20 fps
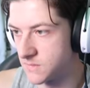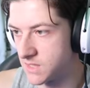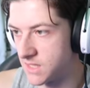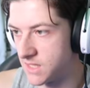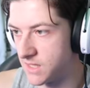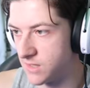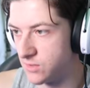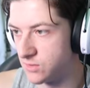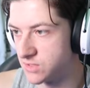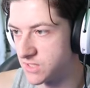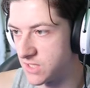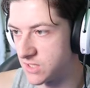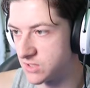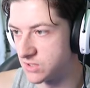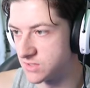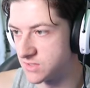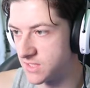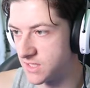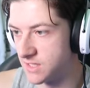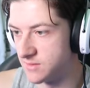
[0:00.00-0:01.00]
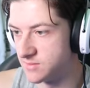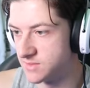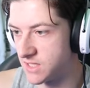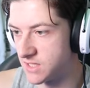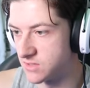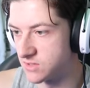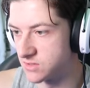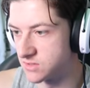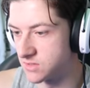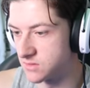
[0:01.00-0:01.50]
Leno, take your time.
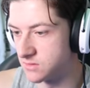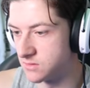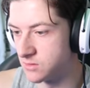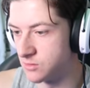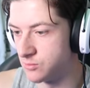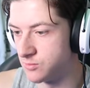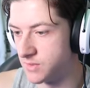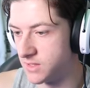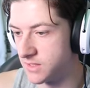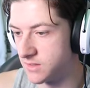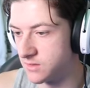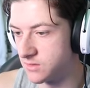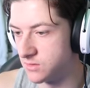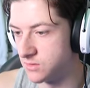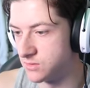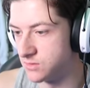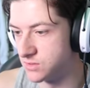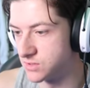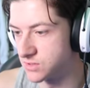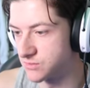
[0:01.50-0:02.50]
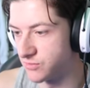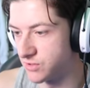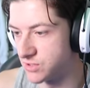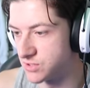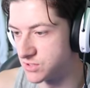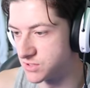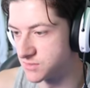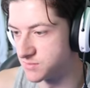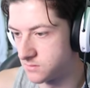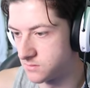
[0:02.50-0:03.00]
Take it. Oh my goodness
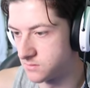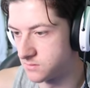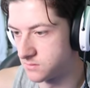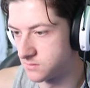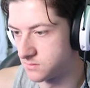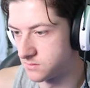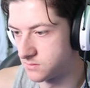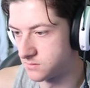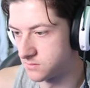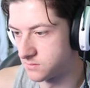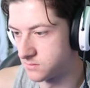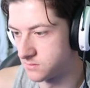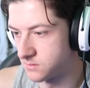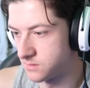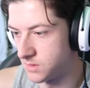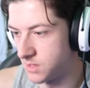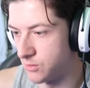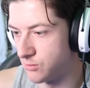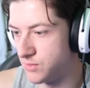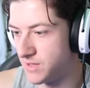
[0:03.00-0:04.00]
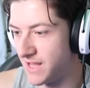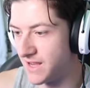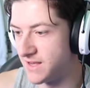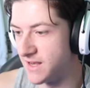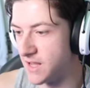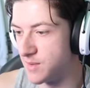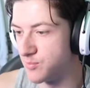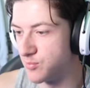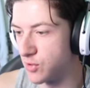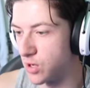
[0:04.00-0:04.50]
gracious me. Oh
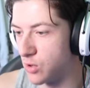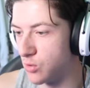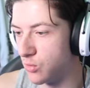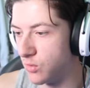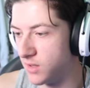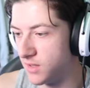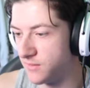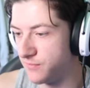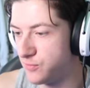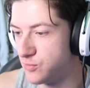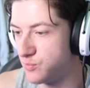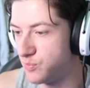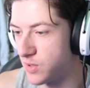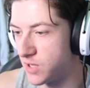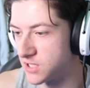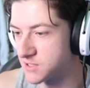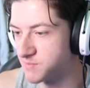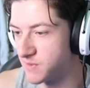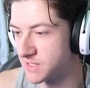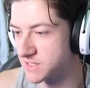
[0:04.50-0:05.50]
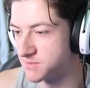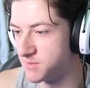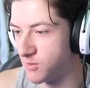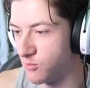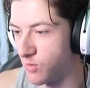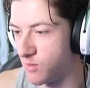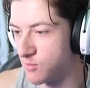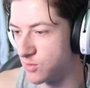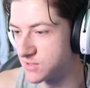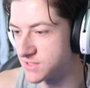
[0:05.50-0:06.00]
Nene, bro, if you pass back to me
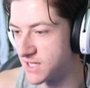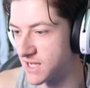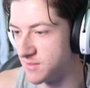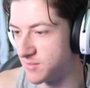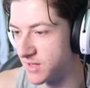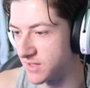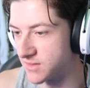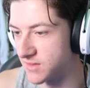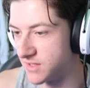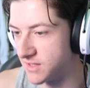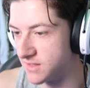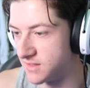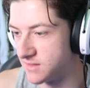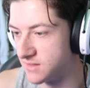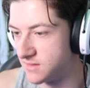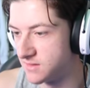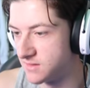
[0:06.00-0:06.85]
one more time like that.